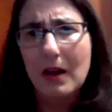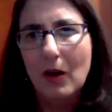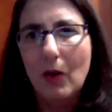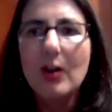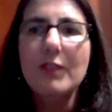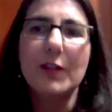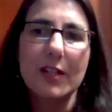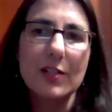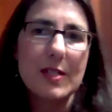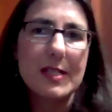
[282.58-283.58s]
Or if you're
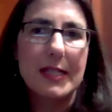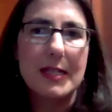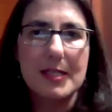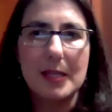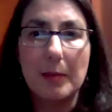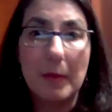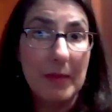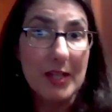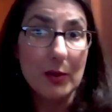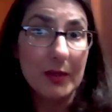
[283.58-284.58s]
interested in some
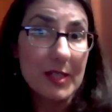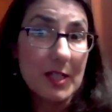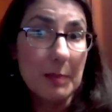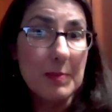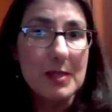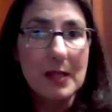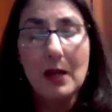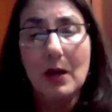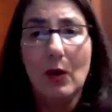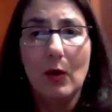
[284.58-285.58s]
mentoring tips
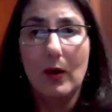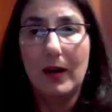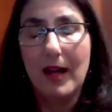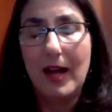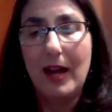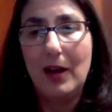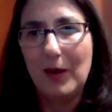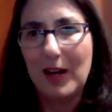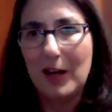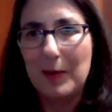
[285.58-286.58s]
or
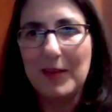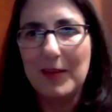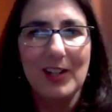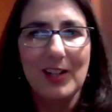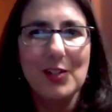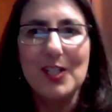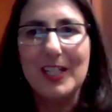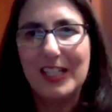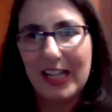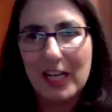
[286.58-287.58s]
how um, you should
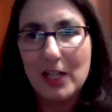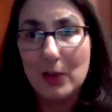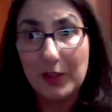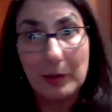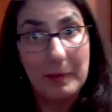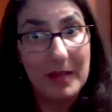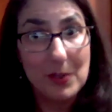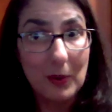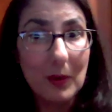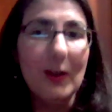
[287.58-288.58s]
engage with your
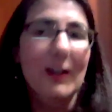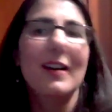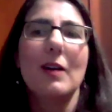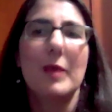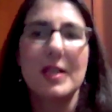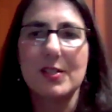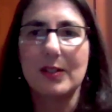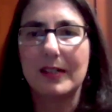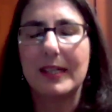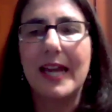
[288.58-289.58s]
mentor. We
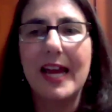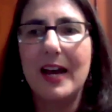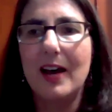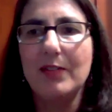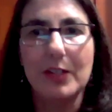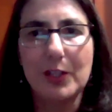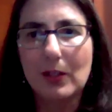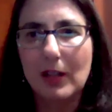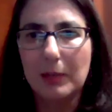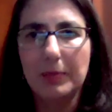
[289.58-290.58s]
certainly have
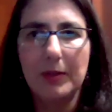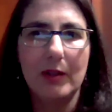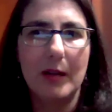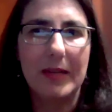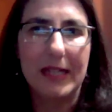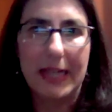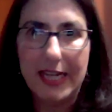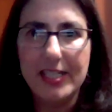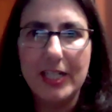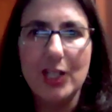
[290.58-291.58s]
year long programming at
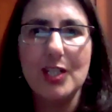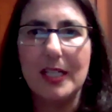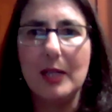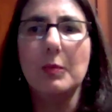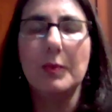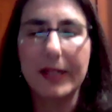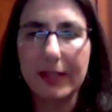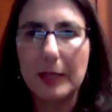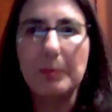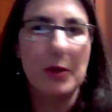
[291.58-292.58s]
ASHG
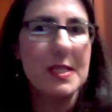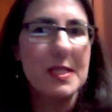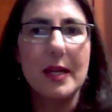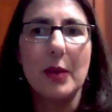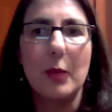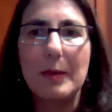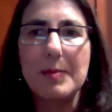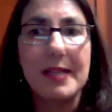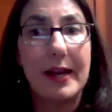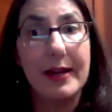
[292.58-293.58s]
regularly posted on the
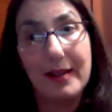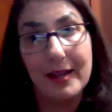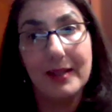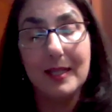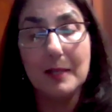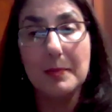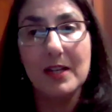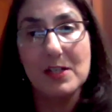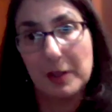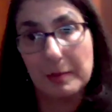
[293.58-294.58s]
website and
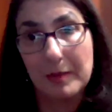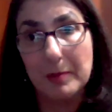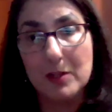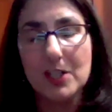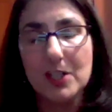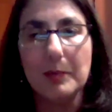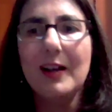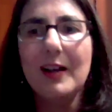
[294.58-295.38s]
emails for the membership